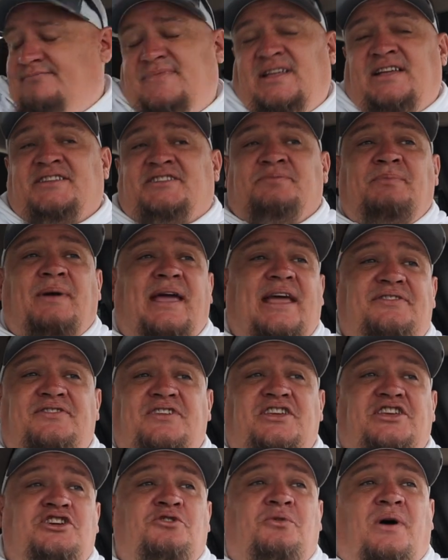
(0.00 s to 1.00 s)
It's made in
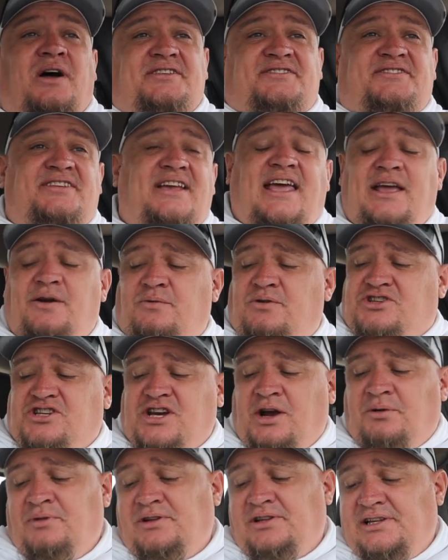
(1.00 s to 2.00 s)
the U S A, which
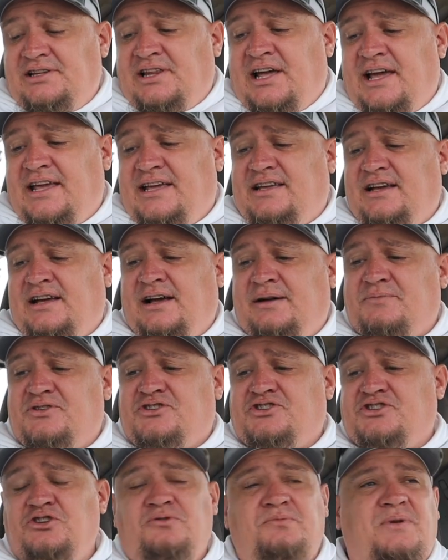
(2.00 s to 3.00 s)
I really like. I'm
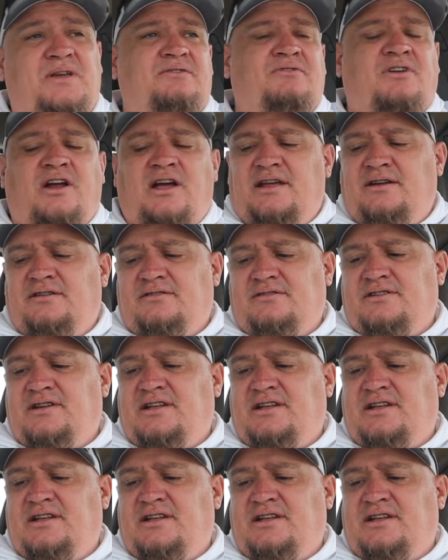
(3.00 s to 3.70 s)
assuming, right?